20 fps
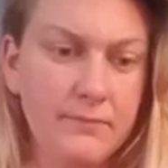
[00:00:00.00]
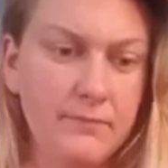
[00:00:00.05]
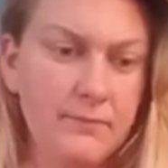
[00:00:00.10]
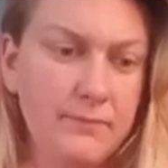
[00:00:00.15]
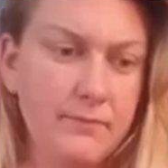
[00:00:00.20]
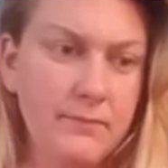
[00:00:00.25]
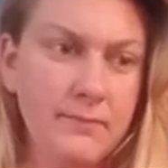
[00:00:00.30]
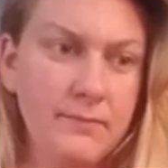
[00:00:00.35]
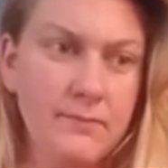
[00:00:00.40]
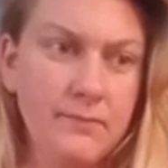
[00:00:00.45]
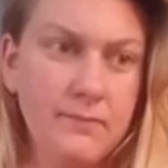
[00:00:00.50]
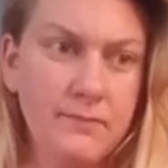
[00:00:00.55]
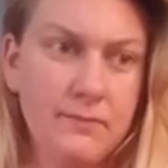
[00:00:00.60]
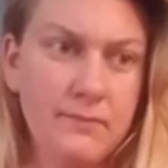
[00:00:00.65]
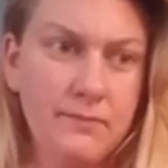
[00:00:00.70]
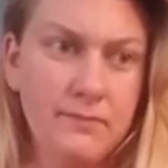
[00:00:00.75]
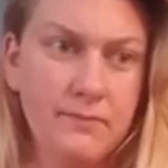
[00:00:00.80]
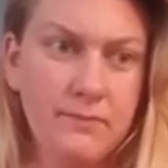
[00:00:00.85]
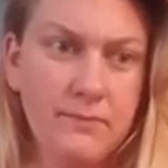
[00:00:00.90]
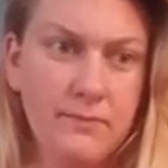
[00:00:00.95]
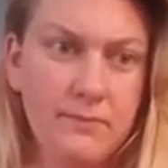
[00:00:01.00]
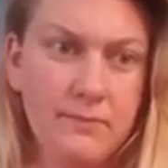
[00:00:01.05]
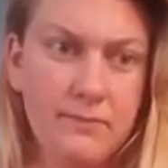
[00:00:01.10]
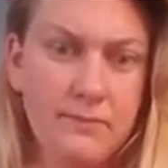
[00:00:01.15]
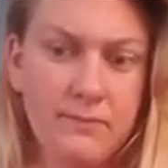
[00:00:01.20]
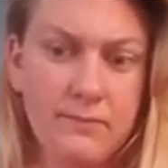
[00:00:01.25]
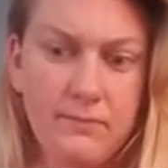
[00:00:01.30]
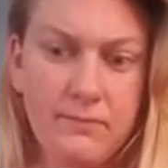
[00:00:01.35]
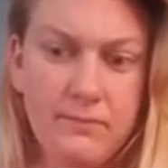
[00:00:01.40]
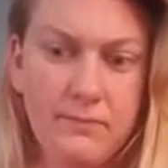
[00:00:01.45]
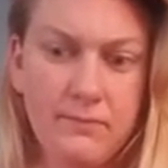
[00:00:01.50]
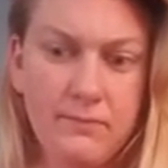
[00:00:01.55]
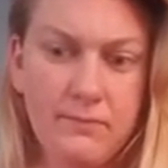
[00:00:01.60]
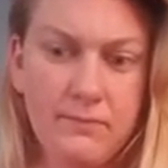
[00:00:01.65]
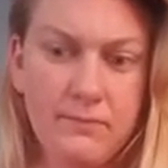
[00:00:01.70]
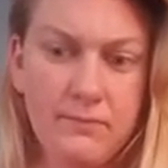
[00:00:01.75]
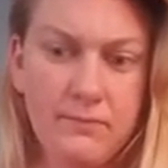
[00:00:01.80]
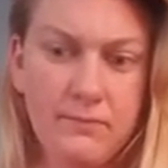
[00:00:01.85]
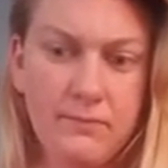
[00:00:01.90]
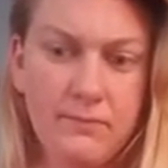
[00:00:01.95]

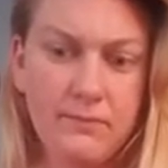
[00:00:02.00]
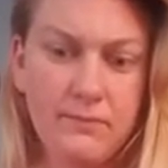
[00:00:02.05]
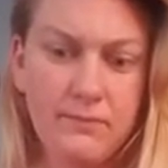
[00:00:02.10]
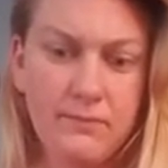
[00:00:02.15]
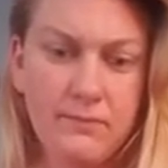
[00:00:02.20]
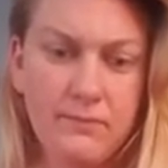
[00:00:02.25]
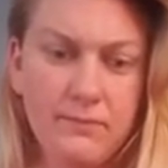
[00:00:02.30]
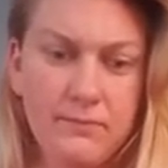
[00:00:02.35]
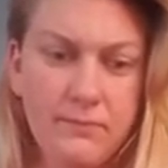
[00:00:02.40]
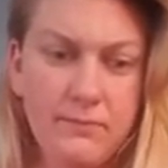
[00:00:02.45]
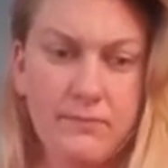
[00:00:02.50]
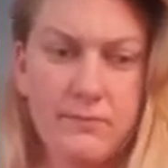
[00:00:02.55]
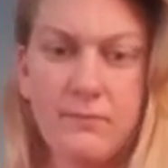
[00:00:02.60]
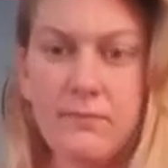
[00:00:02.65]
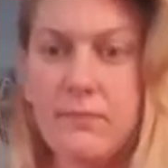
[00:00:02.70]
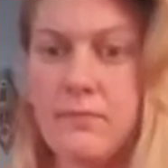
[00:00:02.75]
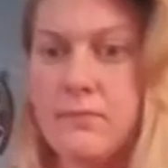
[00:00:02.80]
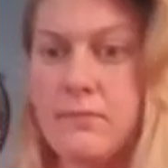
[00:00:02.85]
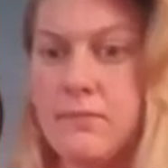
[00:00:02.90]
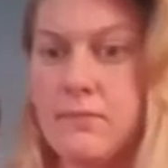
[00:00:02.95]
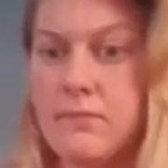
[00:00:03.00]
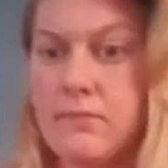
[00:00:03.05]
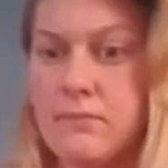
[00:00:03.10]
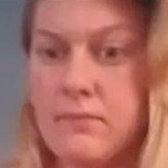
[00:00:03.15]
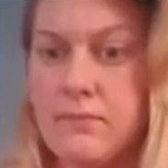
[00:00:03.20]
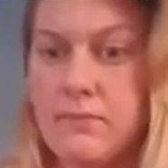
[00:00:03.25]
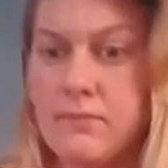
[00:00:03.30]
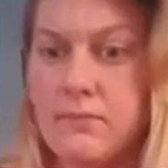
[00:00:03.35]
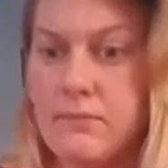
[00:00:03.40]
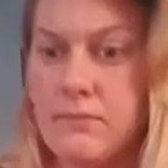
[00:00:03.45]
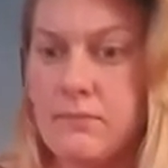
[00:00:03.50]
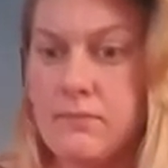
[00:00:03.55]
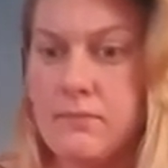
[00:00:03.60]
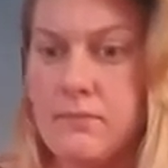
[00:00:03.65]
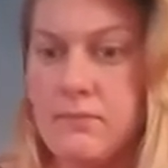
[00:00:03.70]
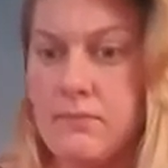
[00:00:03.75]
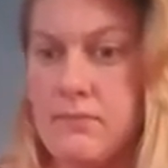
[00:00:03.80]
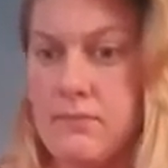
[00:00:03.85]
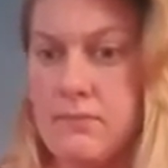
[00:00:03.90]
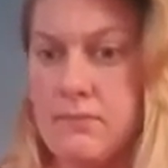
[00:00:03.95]

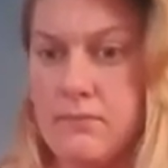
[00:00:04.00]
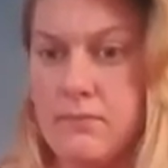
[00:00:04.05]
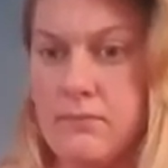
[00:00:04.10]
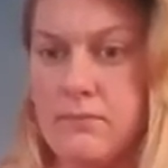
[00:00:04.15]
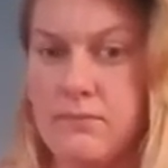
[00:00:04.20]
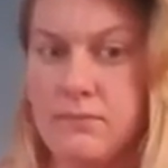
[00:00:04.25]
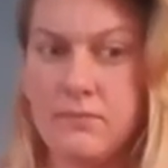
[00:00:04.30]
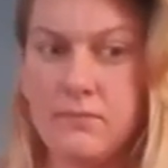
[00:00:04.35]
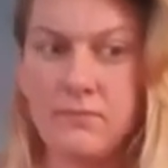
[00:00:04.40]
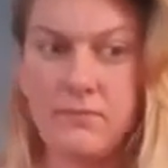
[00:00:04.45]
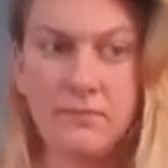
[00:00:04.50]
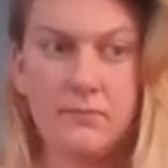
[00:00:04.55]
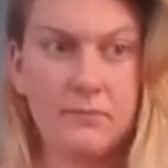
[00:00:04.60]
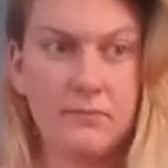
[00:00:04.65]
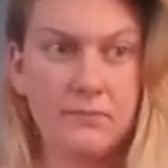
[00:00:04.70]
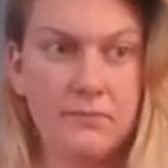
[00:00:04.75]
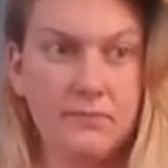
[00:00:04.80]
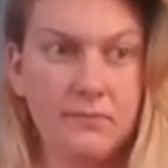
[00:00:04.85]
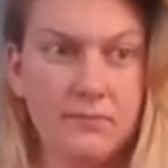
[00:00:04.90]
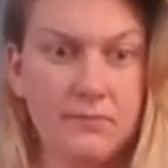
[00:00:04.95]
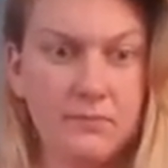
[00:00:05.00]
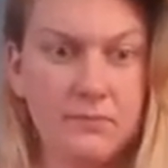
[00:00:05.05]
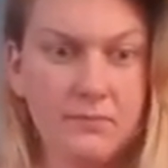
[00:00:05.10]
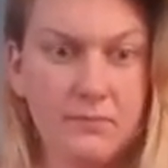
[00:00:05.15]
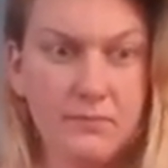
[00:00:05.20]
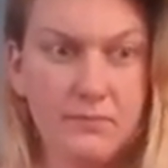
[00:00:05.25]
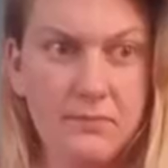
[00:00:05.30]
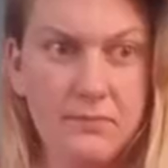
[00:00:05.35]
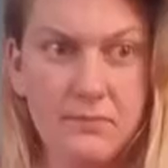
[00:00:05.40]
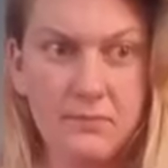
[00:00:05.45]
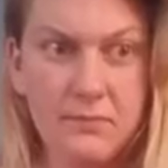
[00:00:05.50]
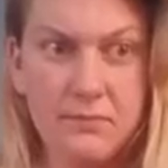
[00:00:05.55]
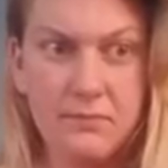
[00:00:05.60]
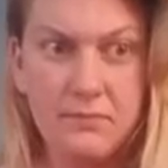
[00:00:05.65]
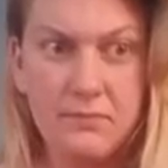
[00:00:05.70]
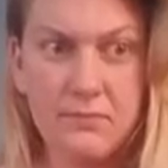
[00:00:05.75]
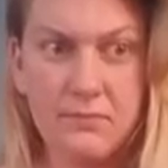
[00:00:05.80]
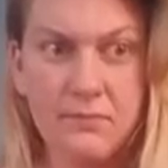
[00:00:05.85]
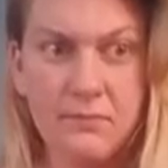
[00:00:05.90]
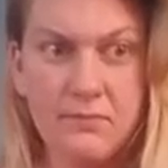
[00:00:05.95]

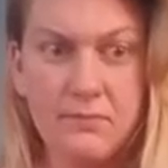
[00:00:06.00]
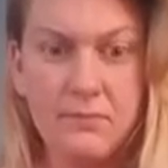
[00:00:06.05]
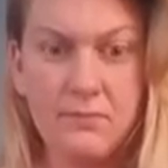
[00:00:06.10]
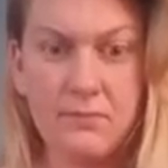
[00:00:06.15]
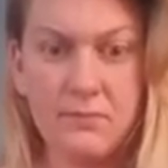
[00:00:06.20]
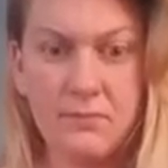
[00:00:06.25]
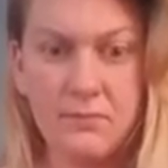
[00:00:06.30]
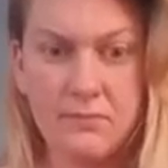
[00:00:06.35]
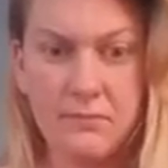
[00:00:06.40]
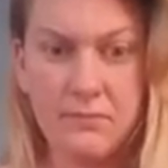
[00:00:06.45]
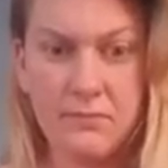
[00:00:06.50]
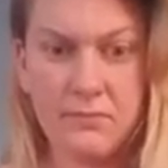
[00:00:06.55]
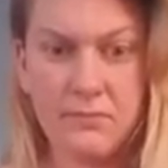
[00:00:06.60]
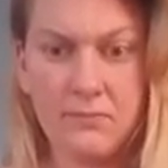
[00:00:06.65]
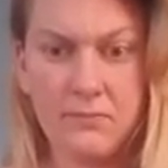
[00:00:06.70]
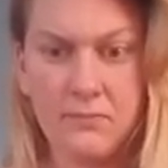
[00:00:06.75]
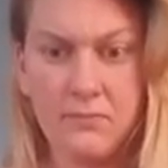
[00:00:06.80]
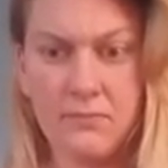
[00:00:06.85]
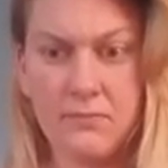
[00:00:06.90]
Nothing is said.